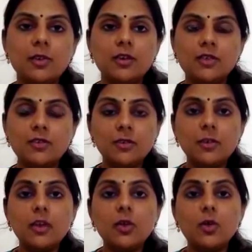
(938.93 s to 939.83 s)
because
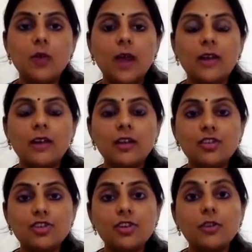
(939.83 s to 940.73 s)
everybody who had
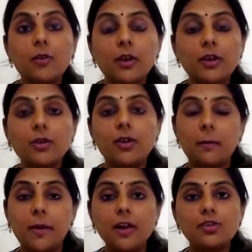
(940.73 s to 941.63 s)
little children wanted to
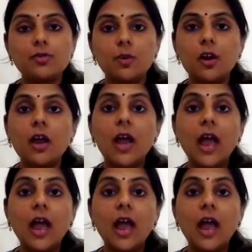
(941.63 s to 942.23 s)
come back to work,